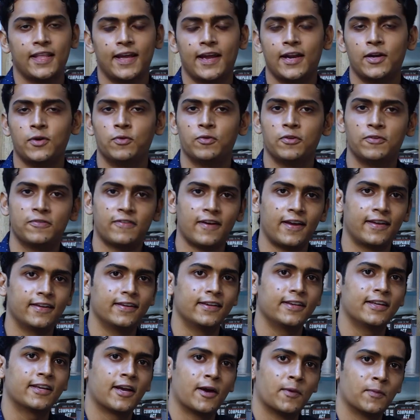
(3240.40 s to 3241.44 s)
that, we
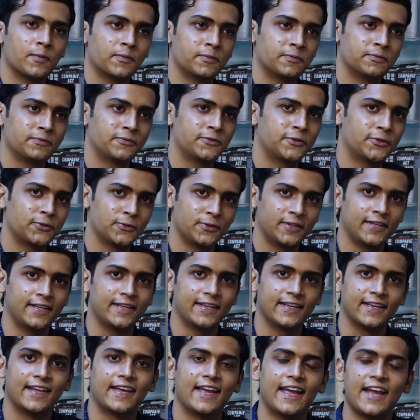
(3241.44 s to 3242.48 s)
finally come to
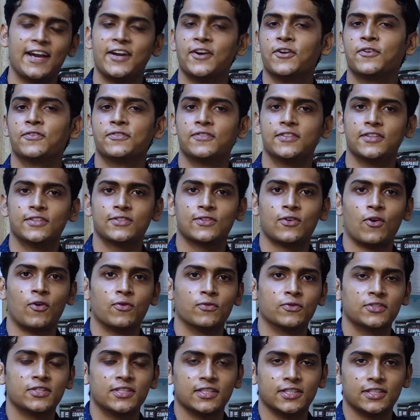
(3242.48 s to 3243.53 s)
the end of this
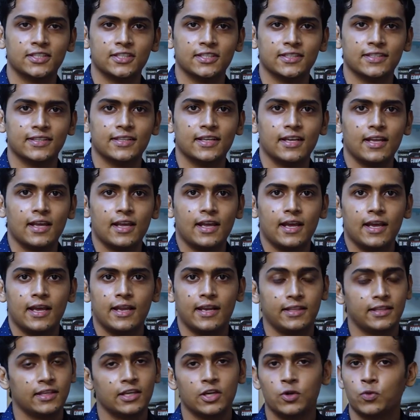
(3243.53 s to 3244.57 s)
conversation, and
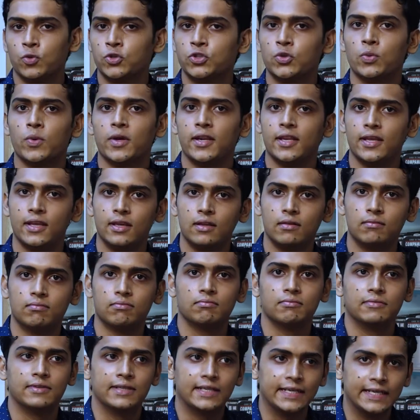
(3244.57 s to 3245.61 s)
I think it was a very
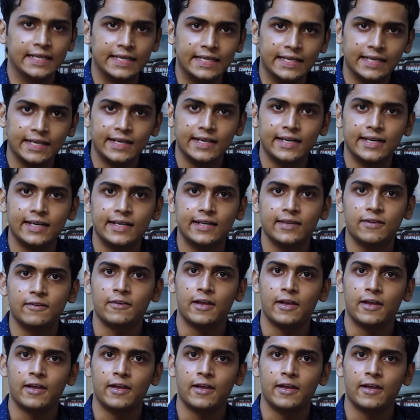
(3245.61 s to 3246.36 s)
detailed,